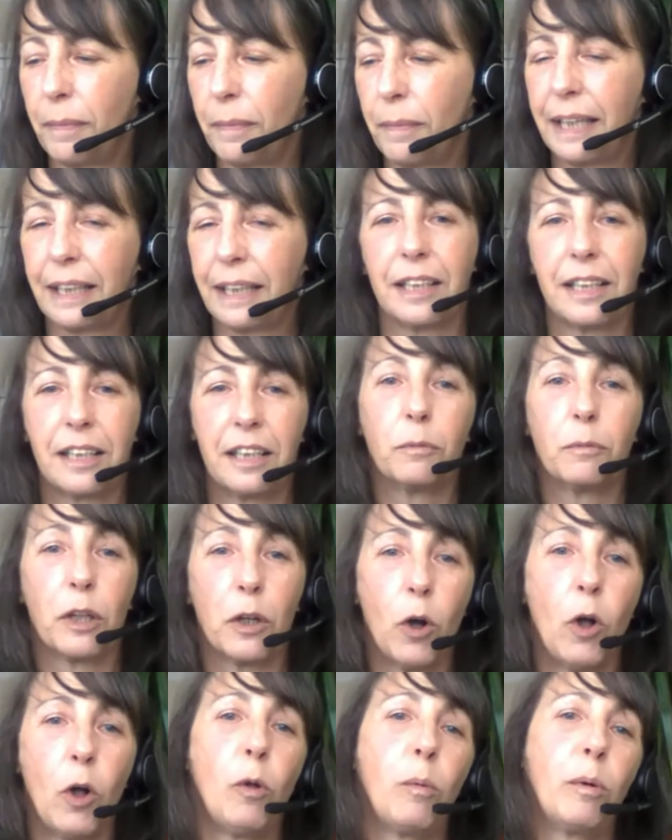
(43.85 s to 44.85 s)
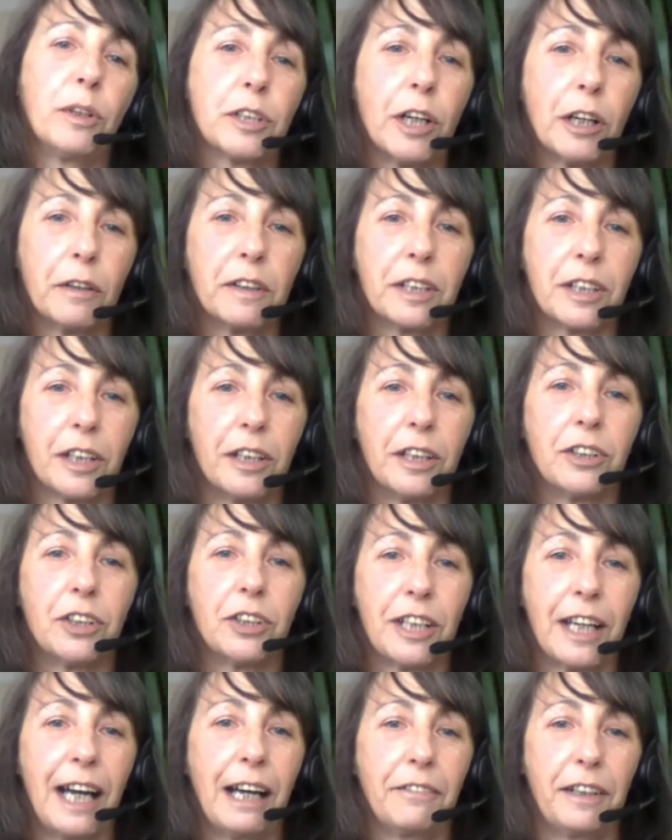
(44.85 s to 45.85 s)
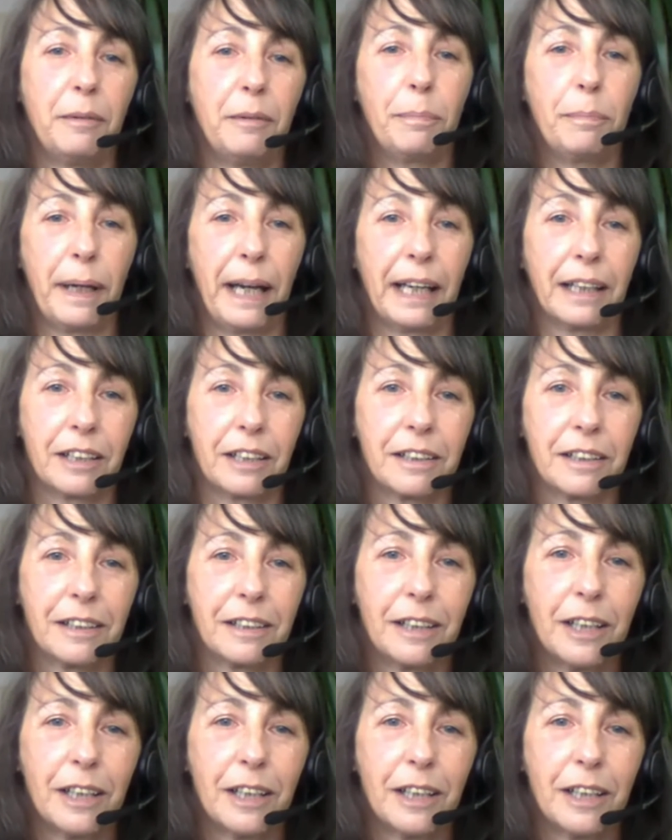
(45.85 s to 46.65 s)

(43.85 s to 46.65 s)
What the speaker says: make is that we all want our research to have an impact.